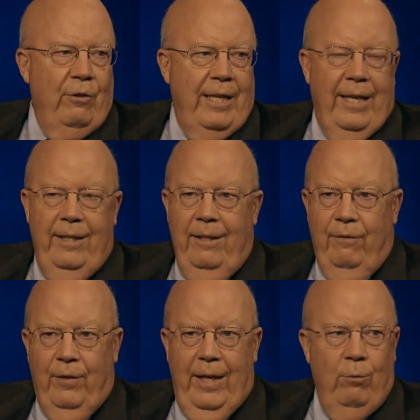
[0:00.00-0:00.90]
debt
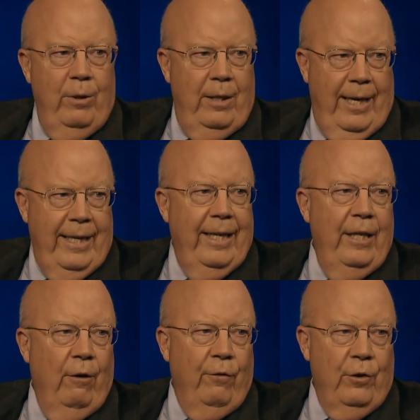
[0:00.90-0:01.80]
if they would hang in
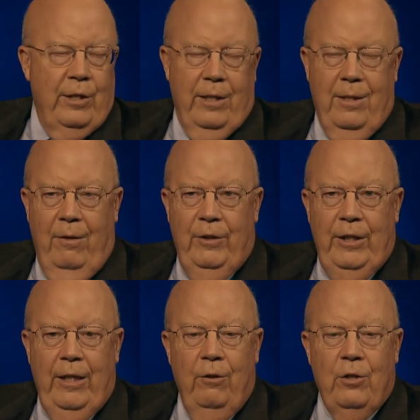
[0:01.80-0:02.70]
there for six, seven
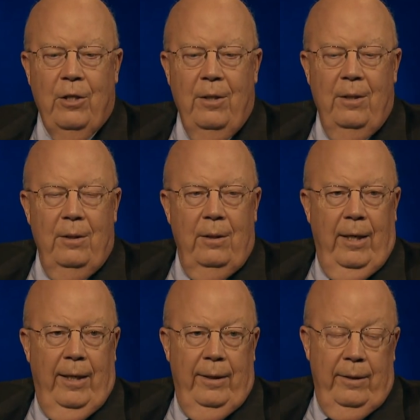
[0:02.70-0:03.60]
years.
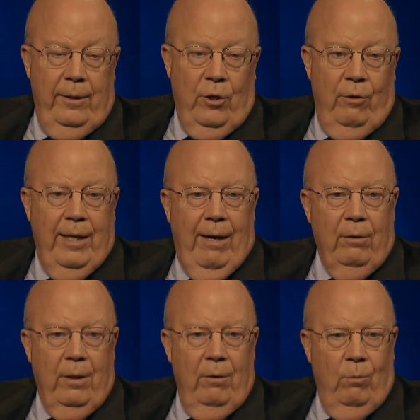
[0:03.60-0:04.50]
And it turned
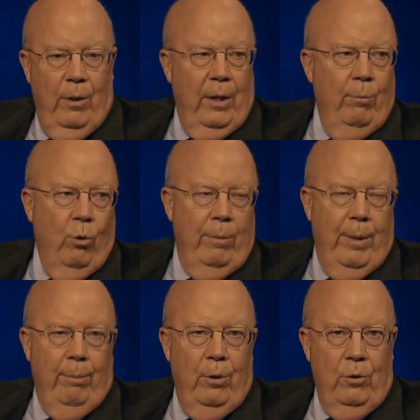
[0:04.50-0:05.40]
out that one of the board
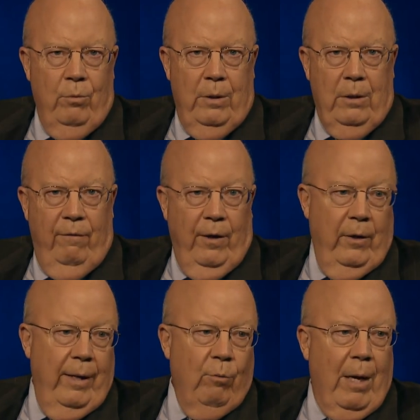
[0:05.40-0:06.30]
members was a fellow
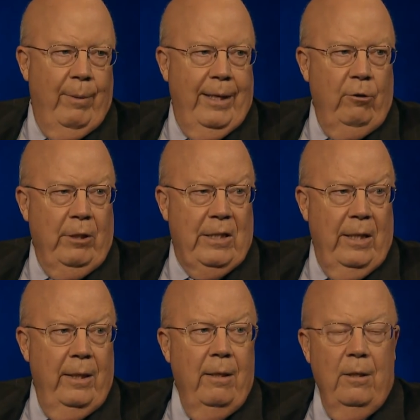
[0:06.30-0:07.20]
named Rob
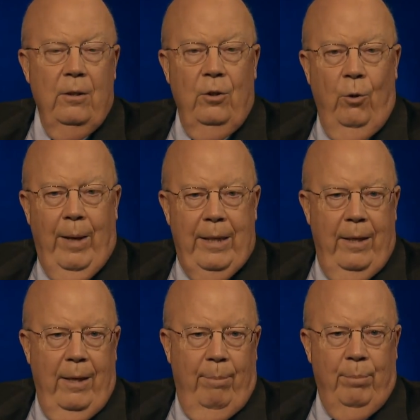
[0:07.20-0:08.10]
Hendrickson, who
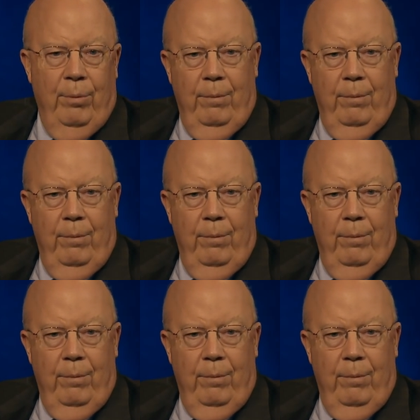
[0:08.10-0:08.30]
ended up